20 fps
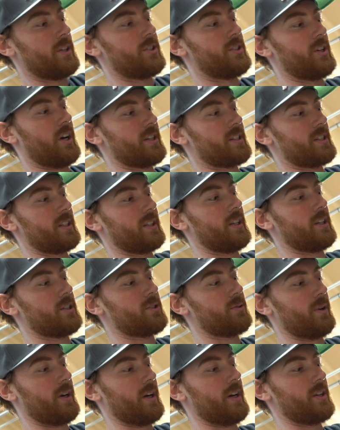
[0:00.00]
Adjust it
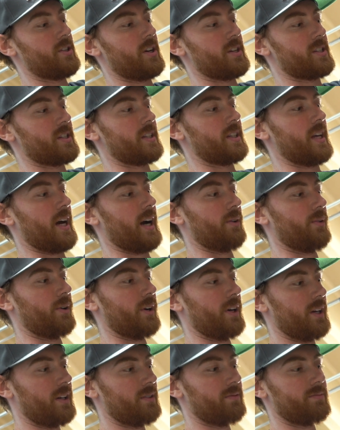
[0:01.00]
this way, adjust it that
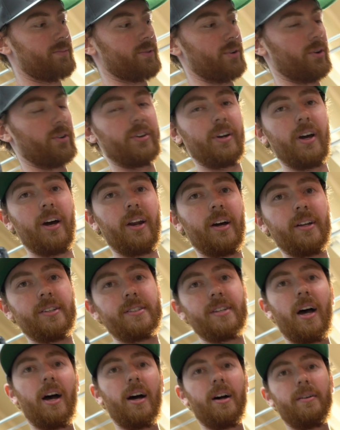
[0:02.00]
way. Throw the nut on
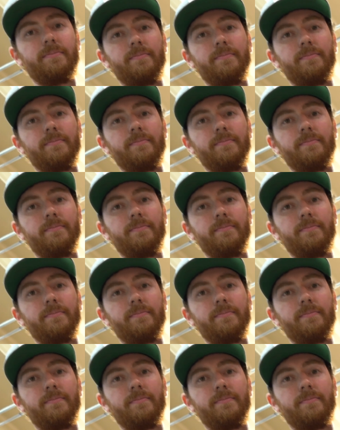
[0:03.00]
top,